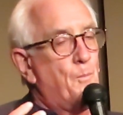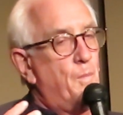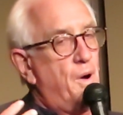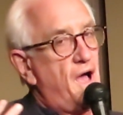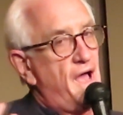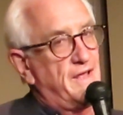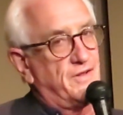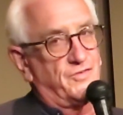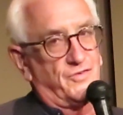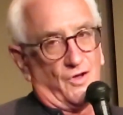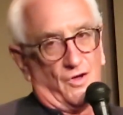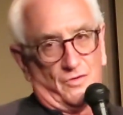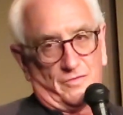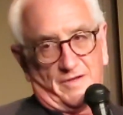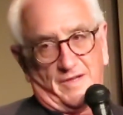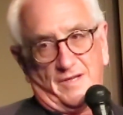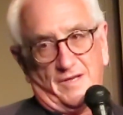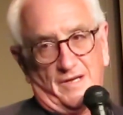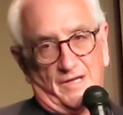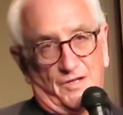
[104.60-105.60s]
My
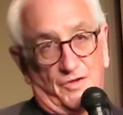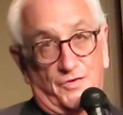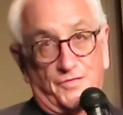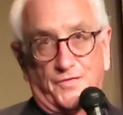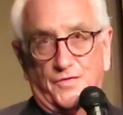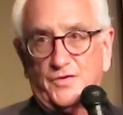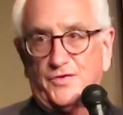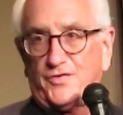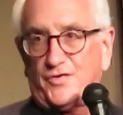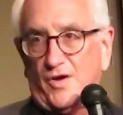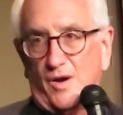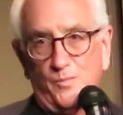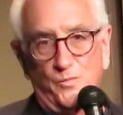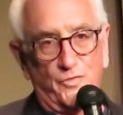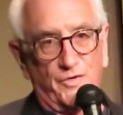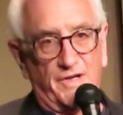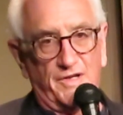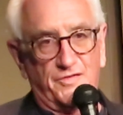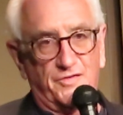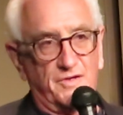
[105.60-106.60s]
adult kids, for
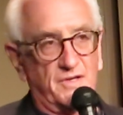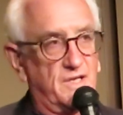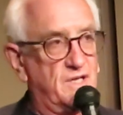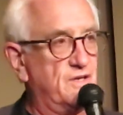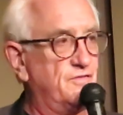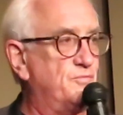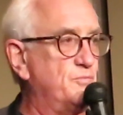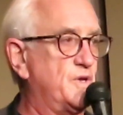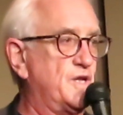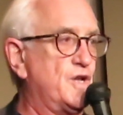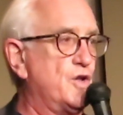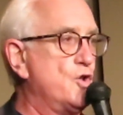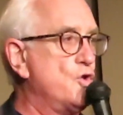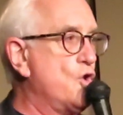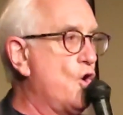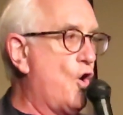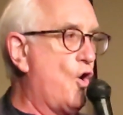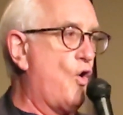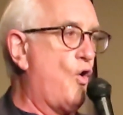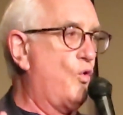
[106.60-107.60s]
some reason, give me
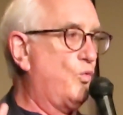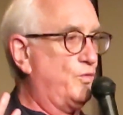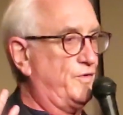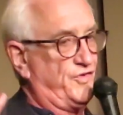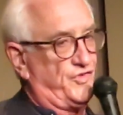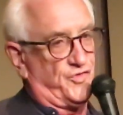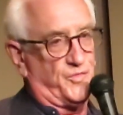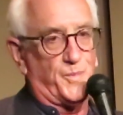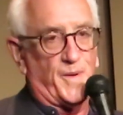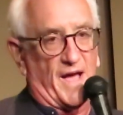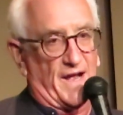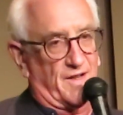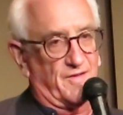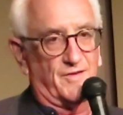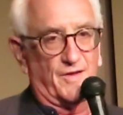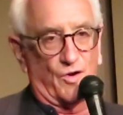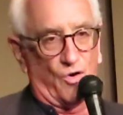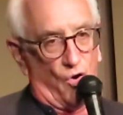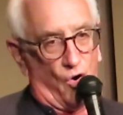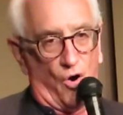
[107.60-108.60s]
no
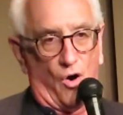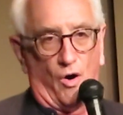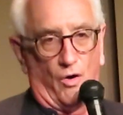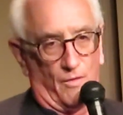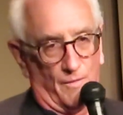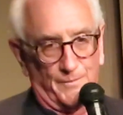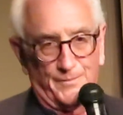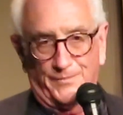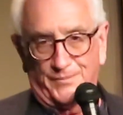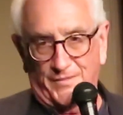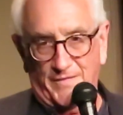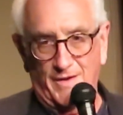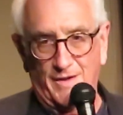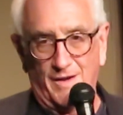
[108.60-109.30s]
respect at all.